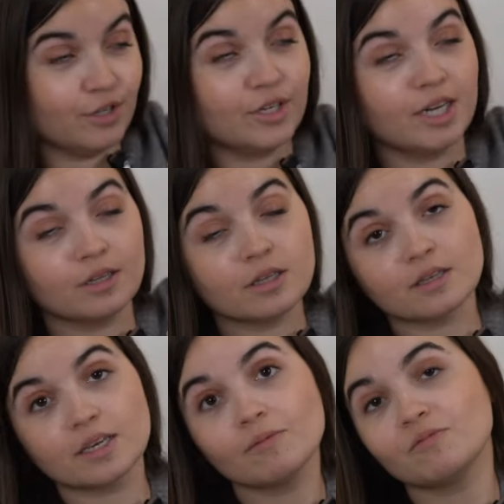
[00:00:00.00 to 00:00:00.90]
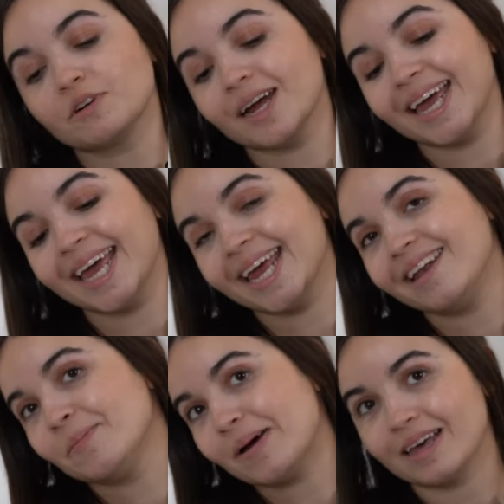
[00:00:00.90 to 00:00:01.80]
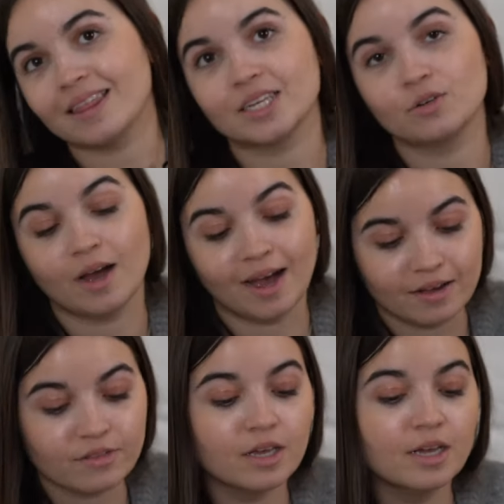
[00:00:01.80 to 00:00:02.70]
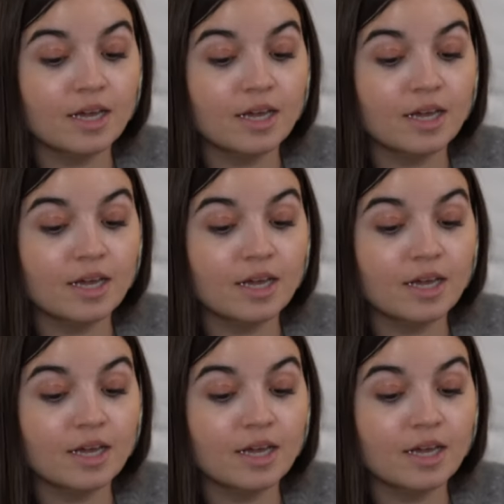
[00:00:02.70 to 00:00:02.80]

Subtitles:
You can do the same for any bag that you have.